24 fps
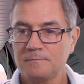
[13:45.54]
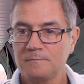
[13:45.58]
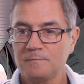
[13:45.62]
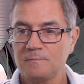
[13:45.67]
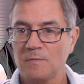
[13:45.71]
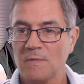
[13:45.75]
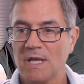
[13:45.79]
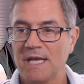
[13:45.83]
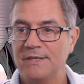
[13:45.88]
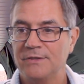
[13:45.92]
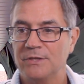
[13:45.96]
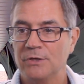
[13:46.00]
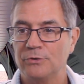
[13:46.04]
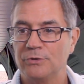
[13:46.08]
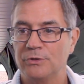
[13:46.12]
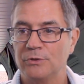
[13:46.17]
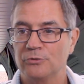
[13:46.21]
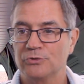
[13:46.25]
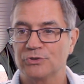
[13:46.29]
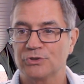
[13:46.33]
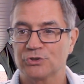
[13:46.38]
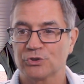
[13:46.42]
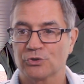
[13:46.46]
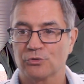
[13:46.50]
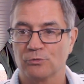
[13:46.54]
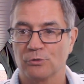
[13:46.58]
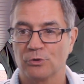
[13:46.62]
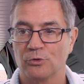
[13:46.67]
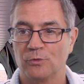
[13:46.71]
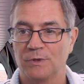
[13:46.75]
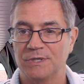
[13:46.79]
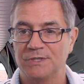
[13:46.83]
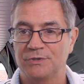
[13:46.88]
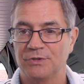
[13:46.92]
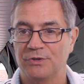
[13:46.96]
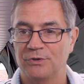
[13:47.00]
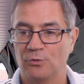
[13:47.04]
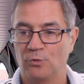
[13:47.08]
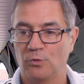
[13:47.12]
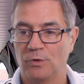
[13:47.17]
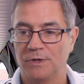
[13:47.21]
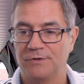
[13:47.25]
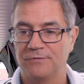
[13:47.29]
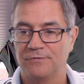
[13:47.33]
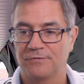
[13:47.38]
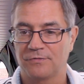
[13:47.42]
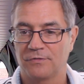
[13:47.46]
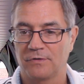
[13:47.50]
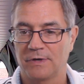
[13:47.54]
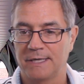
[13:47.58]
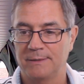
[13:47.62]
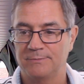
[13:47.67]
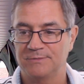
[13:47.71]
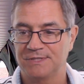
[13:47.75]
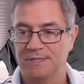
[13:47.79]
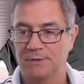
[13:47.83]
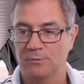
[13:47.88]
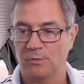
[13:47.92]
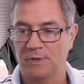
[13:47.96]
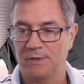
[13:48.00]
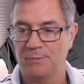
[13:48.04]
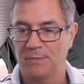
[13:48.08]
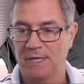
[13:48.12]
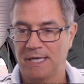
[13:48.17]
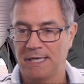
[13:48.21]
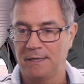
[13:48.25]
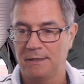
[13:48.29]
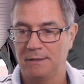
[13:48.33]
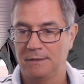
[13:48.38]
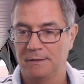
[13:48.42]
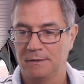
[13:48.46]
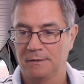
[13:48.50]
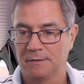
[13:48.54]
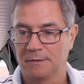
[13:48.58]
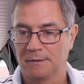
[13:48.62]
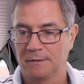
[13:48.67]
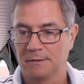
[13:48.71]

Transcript: And then those screw into the wooden frames that we made.